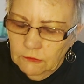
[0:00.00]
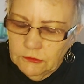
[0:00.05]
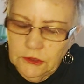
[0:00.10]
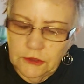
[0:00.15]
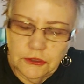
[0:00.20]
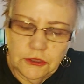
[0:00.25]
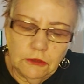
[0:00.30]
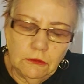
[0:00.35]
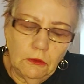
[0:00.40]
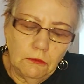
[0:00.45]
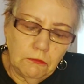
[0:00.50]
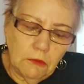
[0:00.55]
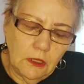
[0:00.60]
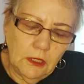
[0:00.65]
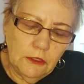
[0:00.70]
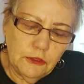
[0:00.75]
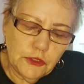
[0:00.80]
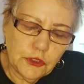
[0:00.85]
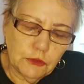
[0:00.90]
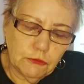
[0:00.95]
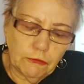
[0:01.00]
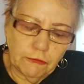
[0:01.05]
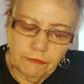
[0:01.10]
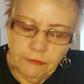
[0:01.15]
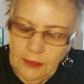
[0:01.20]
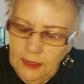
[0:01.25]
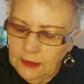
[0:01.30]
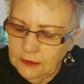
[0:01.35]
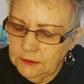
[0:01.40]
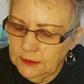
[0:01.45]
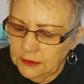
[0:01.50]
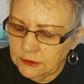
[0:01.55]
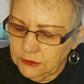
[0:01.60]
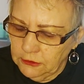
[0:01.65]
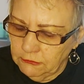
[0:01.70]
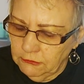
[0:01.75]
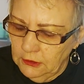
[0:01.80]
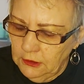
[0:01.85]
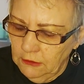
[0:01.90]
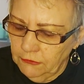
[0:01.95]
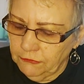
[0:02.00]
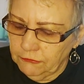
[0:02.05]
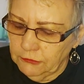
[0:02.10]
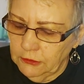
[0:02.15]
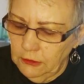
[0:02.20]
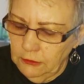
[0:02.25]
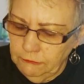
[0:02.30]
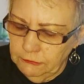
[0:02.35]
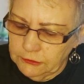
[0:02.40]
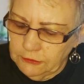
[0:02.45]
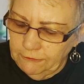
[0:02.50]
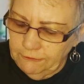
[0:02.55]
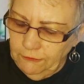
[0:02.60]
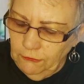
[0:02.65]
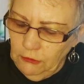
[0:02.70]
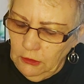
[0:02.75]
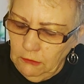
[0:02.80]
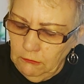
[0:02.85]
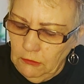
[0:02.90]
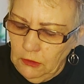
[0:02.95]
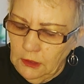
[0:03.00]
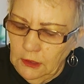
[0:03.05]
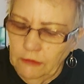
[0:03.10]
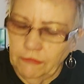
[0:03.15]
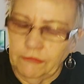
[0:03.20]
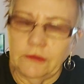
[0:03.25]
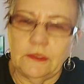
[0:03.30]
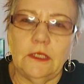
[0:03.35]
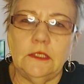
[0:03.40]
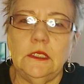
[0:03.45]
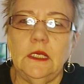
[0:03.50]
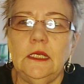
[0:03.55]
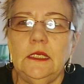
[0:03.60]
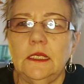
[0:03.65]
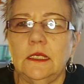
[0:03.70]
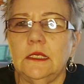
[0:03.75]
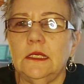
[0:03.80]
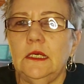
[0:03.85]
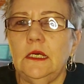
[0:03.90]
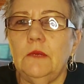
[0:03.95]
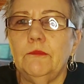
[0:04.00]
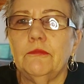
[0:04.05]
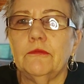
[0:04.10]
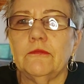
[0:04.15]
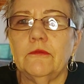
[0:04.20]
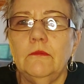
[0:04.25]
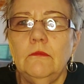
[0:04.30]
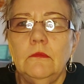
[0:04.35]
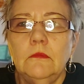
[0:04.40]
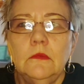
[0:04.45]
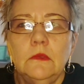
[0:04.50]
The two of wands, you were standing at the crossroad with the four of wands and the nine of cups.